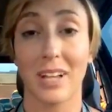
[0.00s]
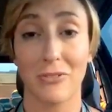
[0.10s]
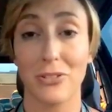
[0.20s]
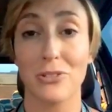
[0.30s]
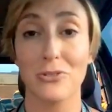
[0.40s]

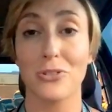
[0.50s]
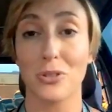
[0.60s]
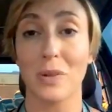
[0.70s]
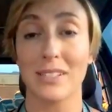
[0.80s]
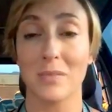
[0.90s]
if you
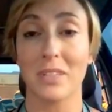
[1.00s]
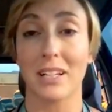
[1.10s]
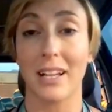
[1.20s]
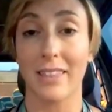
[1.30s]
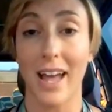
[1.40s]
do want
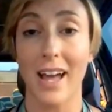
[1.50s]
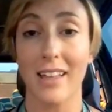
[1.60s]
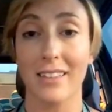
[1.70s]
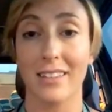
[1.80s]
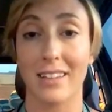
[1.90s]
something like
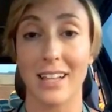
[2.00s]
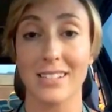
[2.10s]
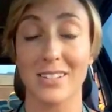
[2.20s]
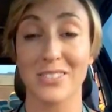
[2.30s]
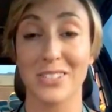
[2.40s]
that and
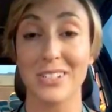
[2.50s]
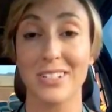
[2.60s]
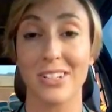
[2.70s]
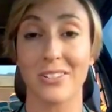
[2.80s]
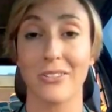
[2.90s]
that sounds good
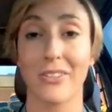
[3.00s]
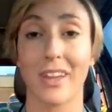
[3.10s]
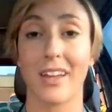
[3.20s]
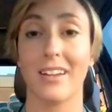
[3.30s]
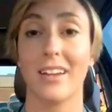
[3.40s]
to you,
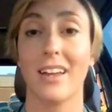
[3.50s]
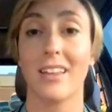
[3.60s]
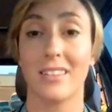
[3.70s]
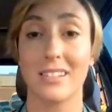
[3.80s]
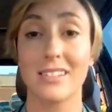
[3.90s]
then
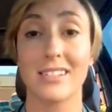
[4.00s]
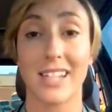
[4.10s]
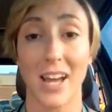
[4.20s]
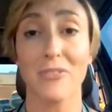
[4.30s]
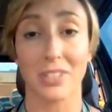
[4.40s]
this is
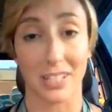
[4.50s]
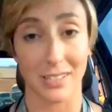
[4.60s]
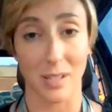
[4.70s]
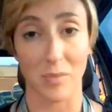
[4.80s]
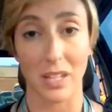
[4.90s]

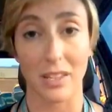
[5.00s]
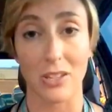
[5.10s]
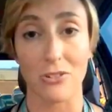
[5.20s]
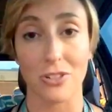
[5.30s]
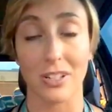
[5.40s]
definitely something
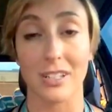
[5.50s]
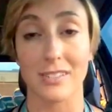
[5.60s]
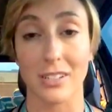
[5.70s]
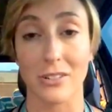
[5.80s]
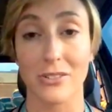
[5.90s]
that you should
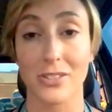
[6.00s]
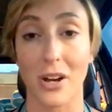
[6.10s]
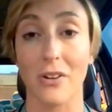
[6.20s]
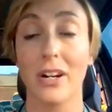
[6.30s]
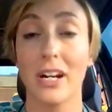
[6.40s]
consider.
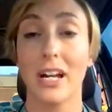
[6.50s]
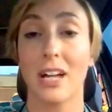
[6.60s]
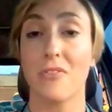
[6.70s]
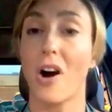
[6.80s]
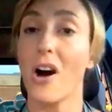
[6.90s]
So
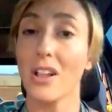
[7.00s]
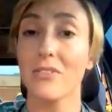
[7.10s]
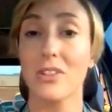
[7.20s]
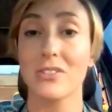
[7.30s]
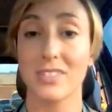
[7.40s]
if
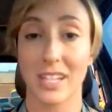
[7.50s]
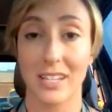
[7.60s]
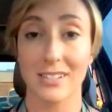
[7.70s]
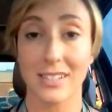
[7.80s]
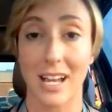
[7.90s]
all of those
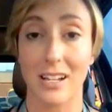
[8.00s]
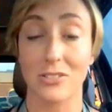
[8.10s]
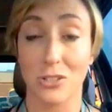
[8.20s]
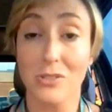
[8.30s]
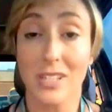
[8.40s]
things
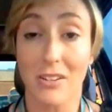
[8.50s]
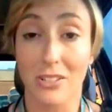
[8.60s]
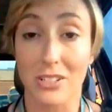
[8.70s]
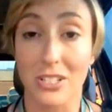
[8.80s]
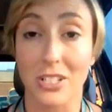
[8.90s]
sound
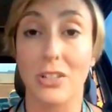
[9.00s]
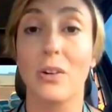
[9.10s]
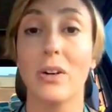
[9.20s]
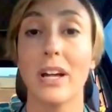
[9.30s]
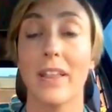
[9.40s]
good to
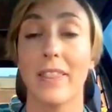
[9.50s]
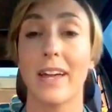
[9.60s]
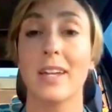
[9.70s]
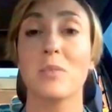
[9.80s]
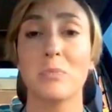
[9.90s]
you,
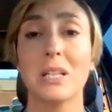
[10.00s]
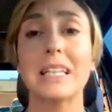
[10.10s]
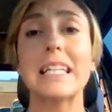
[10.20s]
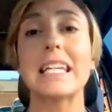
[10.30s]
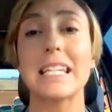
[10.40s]
then
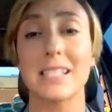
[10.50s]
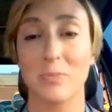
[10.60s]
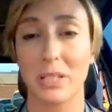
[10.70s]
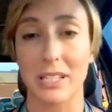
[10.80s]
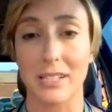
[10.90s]

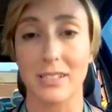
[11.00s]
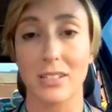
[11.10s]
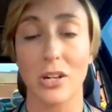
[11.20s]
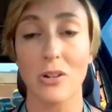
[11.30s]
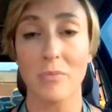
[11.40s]
please
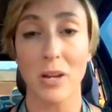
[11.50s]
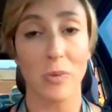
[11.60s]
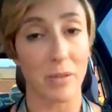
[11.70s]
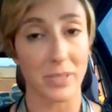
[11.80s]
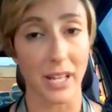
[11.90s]
go to my
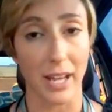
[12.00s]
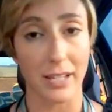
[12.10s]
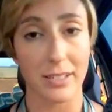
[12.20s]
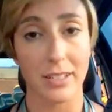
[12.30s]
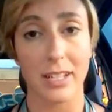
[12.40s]

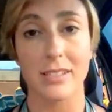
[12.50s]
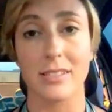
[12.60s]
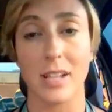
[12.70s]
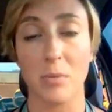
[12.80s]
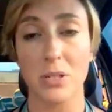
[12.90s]
website.
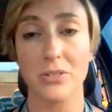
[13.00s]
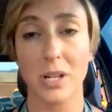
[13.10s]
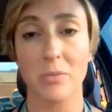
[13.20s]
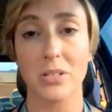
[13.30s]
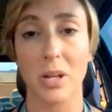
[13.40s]
It's
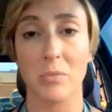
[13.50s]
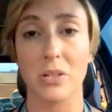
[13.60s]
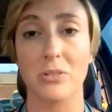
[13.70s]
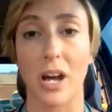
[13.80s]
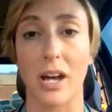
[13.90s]

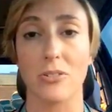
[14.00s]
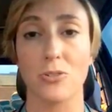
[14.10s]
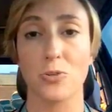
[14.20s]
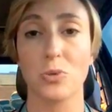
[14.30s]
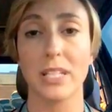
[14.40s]

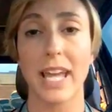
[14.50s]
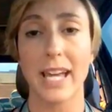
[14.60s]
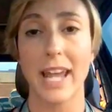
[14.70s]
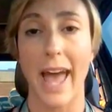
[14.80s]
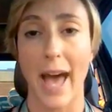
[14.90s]

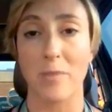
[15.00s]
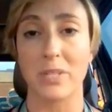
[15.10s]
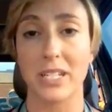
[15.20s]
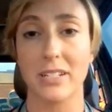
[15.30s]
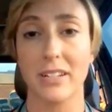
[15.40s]

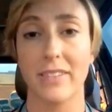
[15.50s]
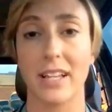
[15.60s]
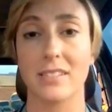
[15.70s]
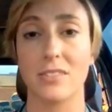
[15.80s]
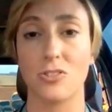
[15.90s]
www.julianaabden, that's